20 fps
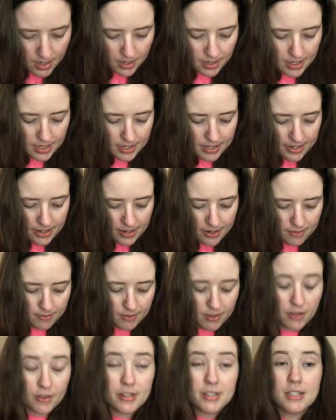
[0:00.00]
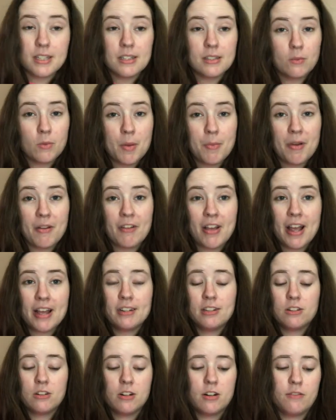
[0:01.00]
Let's see here. So this is a WIP I've had
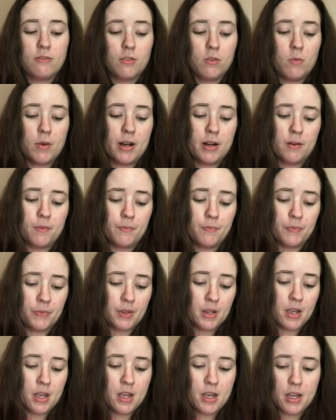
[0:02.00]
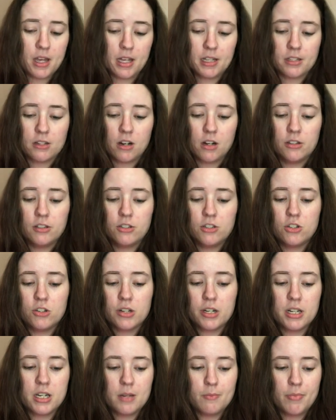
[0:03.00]
started for a while. It's called the
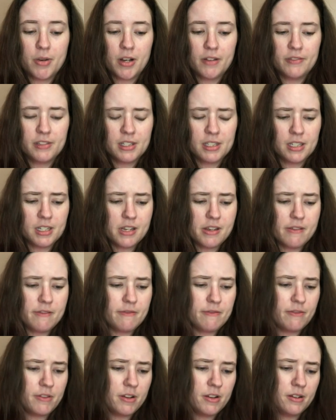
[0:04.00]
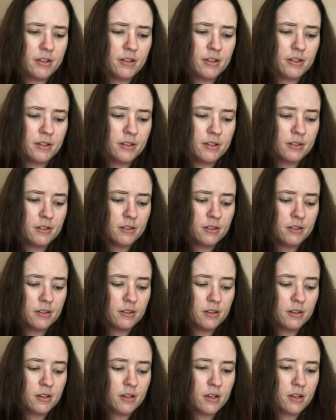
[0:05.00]
Trendy Puff Sleeve
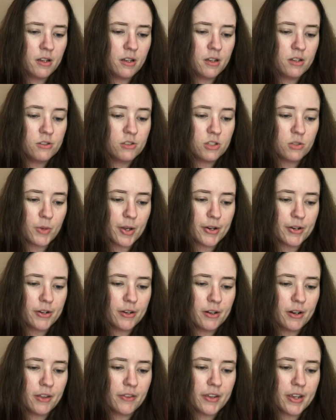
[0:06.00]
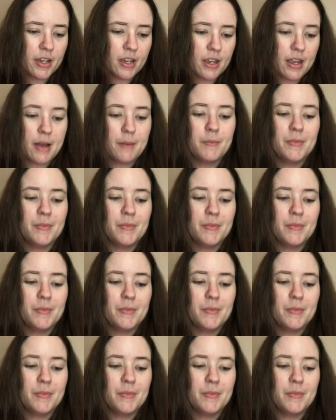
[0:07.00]
Sweater, I think. Yeah.